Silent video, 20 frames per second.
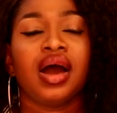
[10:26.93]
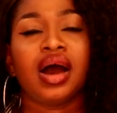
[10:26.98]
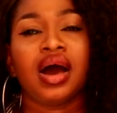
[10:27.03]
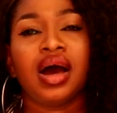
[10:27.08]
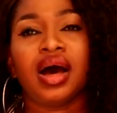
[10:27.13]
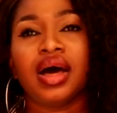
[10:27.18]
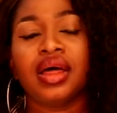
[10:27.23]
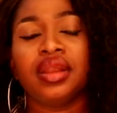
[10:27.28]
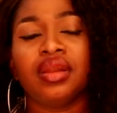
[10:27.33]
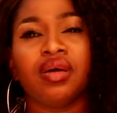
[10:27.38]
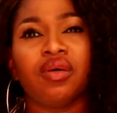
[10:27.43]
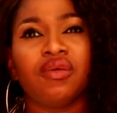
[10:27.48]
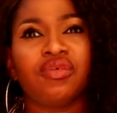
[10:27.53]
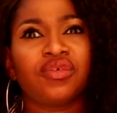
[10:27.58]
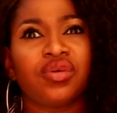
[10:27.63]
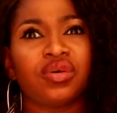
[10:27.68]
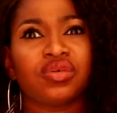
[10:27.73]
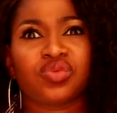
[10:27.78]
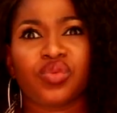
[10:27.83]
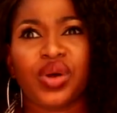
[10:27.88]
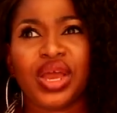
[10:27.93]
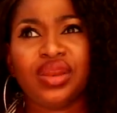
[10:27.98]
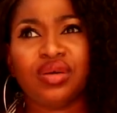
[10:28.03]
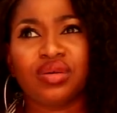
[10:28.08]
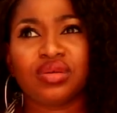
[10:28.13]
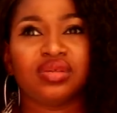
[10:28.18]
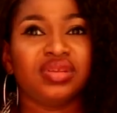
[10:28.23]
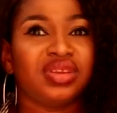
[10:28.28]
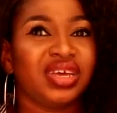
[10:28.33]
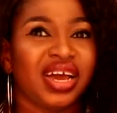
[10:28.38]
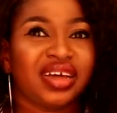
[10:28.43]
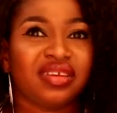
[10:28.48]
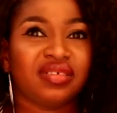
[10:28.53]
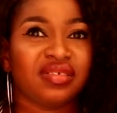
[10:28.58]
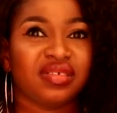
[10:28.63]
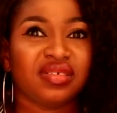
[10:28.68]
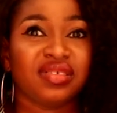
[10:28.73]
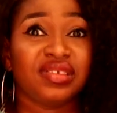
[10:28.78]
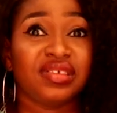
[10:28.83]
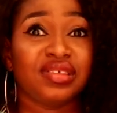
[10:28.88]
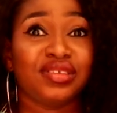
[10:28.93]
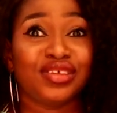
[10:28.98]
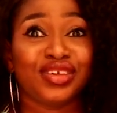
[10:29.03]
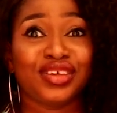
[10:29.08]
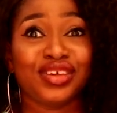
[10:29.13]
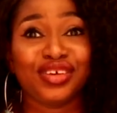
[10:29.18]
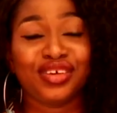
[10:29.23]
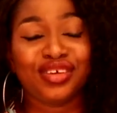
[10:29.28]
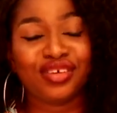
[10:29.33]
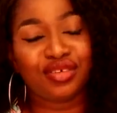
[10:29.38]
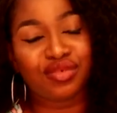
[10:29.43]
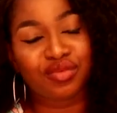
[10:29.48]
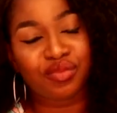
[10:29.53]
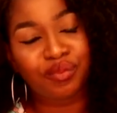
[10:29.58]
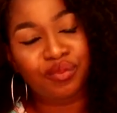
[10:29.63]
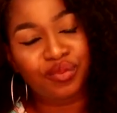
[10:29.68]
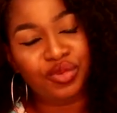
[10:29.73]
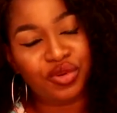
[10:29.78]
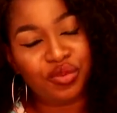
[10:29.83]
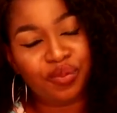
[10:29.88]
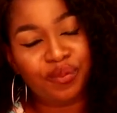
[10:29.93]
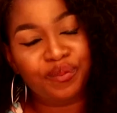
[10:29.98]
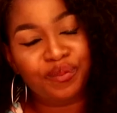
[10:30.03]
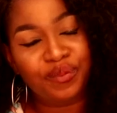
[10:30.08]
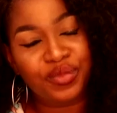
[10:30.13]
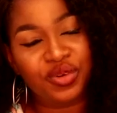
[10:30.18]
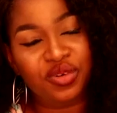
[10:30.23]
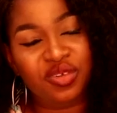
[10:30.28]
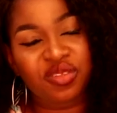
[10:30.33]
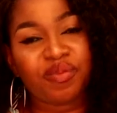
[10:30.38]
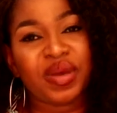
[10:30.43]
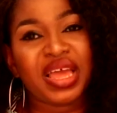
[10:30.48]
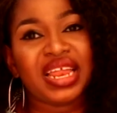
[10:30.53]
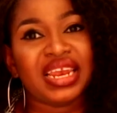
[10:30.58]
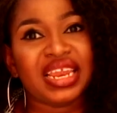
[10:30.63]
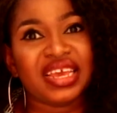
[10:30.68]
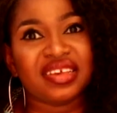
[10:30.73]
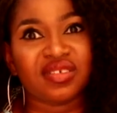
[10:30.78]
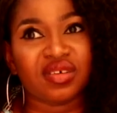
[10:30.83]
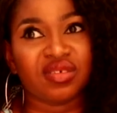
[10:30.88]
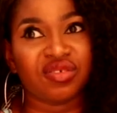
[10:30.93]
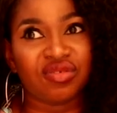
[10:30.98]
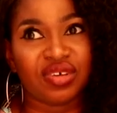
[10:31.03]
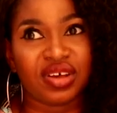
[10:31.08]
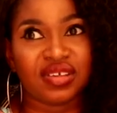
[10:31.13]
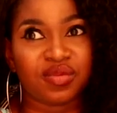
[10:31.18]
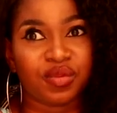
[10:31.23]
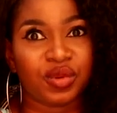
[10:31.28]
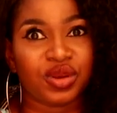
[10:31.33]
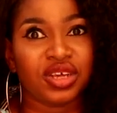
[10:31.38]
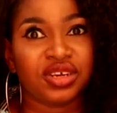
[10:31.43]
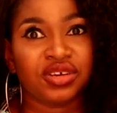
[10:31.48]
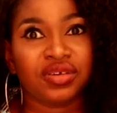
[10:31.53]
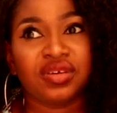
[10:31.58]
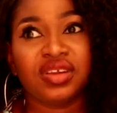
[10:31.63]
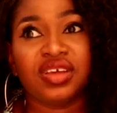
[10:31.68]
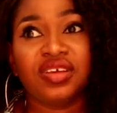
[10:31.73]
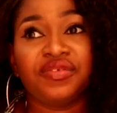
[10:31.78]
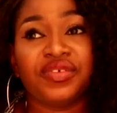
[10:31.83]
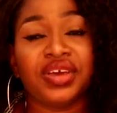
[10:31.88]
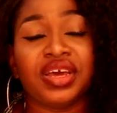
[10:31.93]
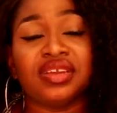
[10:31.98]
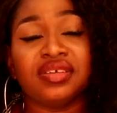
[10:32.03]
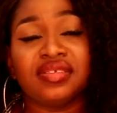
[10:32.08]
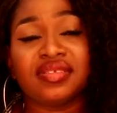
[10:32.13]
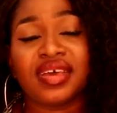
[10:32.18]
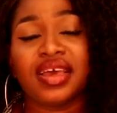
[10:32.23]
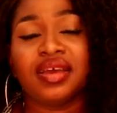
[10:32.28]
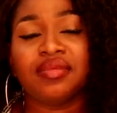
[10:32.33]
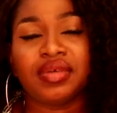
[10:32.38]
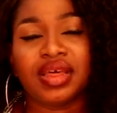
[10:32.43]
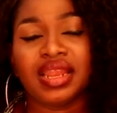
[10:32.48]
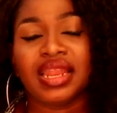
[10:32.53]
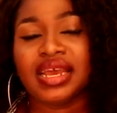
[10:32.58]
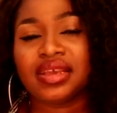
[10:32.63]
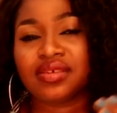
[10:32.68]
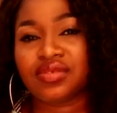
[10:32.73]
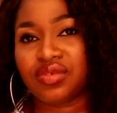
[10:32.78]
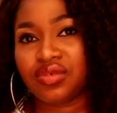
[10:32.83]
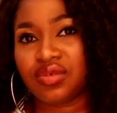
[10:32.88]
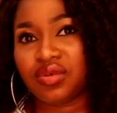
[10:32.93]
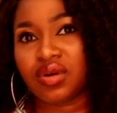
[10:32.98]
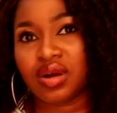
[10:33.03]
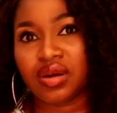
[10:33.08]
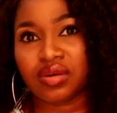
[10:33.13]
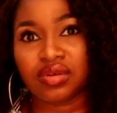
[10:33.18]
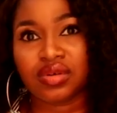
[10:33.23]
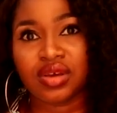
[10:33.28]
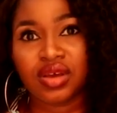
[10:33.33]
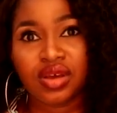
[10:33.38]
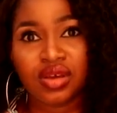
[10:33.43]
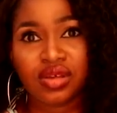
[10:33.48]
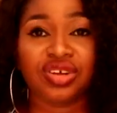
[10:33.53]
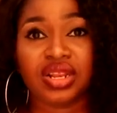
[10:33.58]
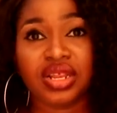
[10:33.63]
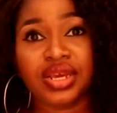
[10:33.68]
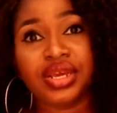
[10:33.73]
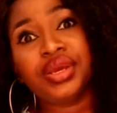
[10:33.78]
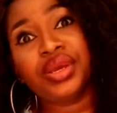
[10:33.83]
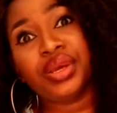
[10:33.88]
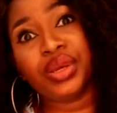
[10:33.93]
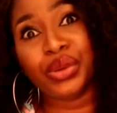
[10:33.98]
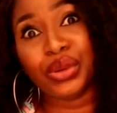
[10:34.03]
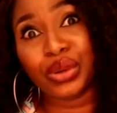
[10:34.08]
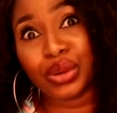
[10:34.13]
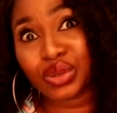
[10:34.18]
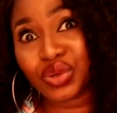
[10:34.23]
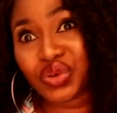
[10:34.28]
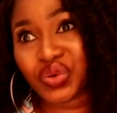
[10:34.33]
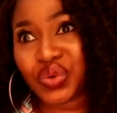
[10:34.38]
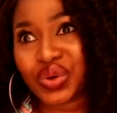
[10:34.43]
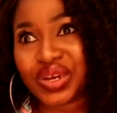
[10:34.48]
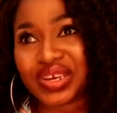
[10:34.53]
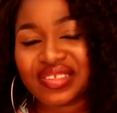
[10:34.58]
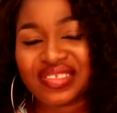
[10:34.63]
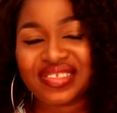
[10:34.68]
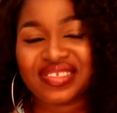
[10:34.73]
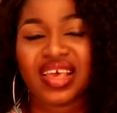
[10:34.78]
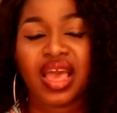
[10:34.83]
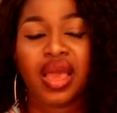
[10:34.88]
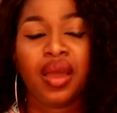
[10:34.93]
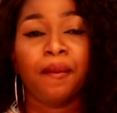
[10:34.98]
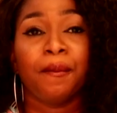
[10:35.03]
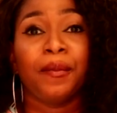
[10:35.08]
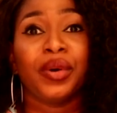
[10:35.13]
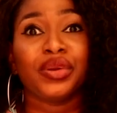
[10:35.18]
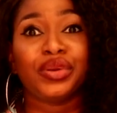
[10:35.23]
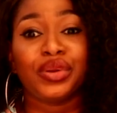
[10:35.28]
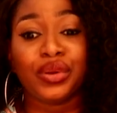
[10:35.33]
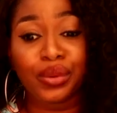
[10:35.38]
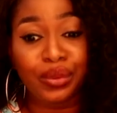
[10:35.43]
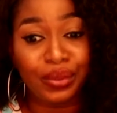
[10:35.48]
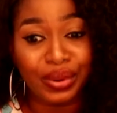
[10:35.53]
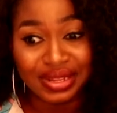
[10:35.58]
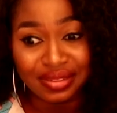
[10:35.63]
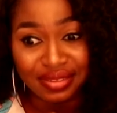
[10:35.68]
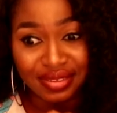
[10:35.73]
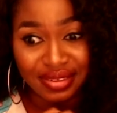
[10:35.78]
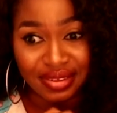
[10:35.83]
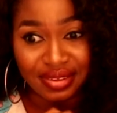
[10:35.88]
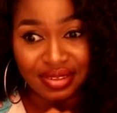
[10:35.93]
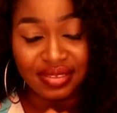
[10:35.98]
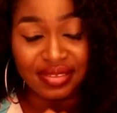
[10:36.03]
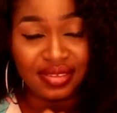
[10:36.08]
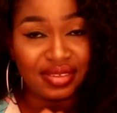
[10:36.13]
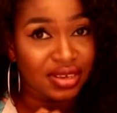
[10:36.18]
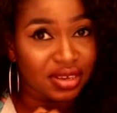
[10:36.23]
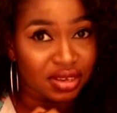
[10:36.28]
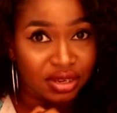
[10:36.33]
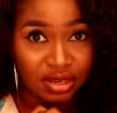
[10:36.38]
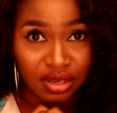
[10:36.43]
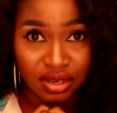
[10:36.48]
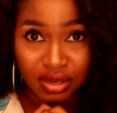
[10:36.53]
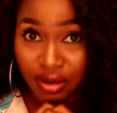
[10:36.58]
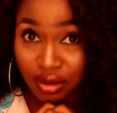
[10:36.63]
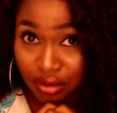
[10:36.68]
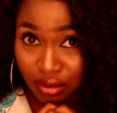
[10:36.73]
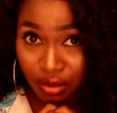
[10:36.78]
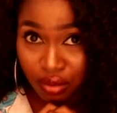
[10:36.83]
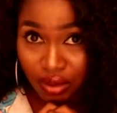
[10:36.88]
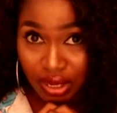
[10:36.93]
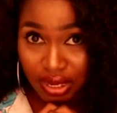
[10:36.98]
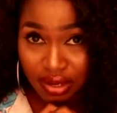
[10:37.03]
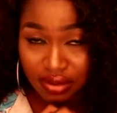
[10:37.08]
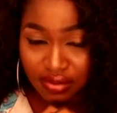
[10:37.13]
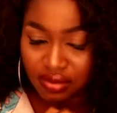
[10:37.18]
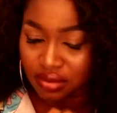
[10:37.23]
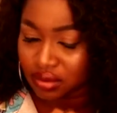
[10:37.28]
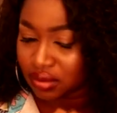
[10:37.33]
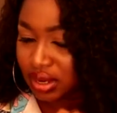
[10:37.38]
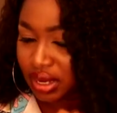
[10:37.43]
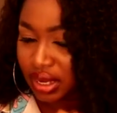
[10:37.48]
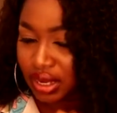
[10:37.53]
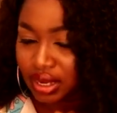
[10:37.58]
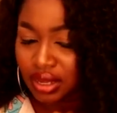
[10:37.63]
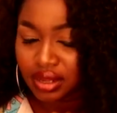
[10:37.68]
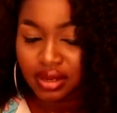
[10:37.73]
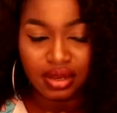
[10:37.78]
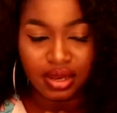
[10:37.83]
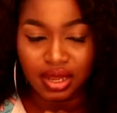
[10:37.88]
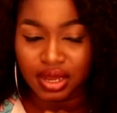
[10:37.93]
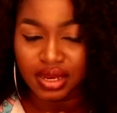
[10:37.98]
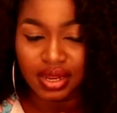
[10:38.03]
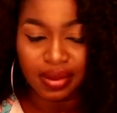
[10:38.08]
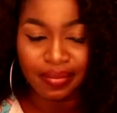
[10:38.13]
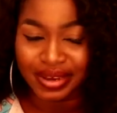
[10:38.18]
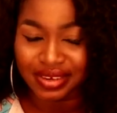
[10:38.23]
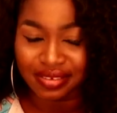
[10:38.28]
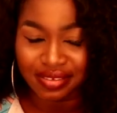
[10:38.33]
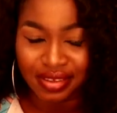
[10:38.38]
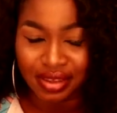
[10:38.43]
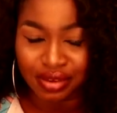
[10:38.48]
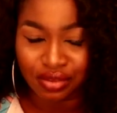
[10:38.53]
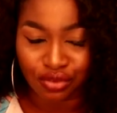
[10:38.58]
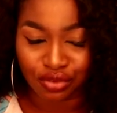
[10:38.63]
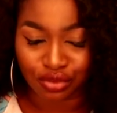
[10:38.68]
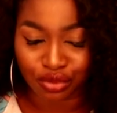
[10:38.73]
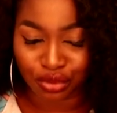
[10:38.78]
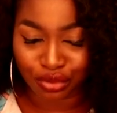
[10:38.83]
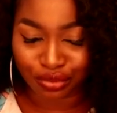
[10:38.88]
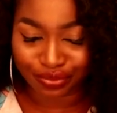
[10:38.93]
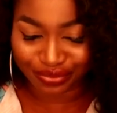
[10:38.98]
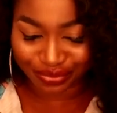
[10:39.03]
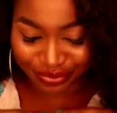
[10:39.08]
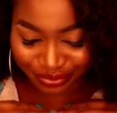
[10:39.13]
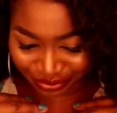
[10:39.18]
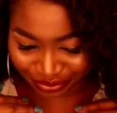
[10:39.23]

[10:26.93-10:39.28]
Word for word: And of course, why not? The heart of the city, you you you spend less on transportation if you are the type that likes to go out. Strictly your choice, but don't rent it in dollars. Okay, tell them I said so.